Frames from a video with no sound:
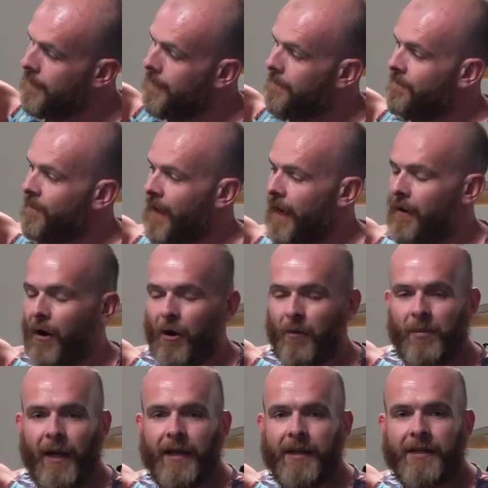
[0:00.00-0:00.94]
Now
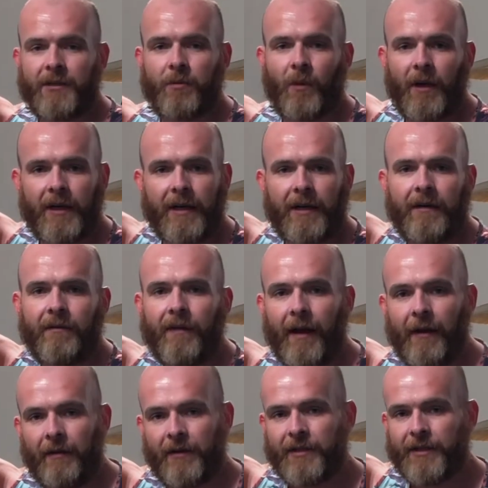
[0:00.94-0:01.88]
I'll play this one in
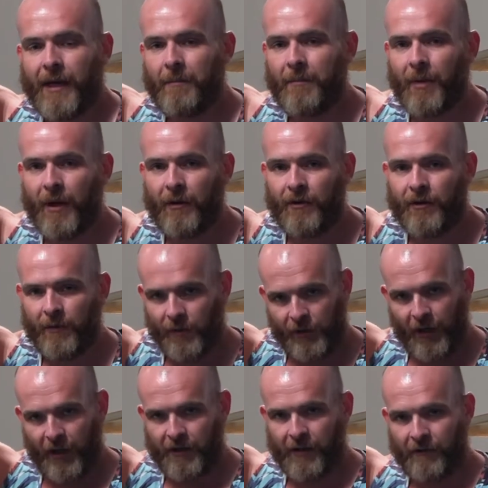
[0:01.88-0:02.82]
various tempos, so we'll
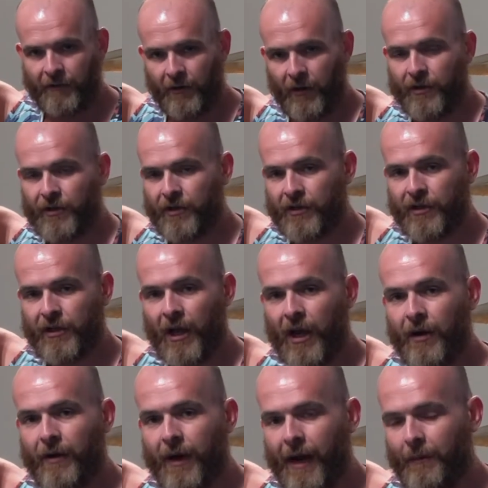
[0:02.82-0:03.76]
start off nice and
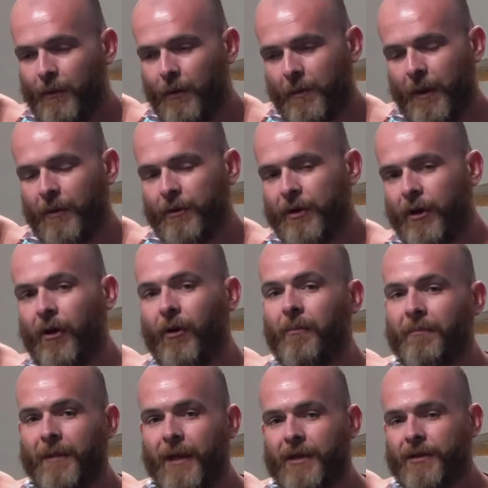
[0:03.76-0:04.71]
slow and we'll build it
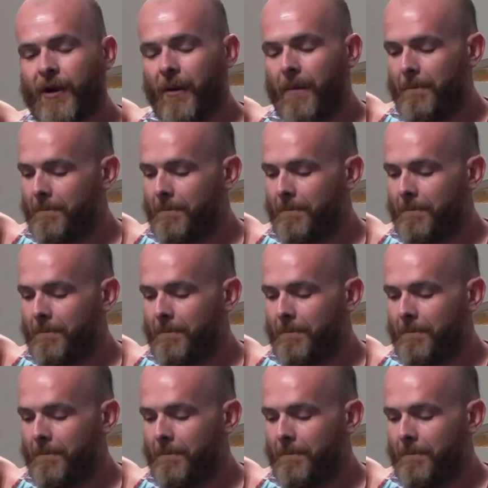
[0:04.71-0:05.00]
up. Let's go.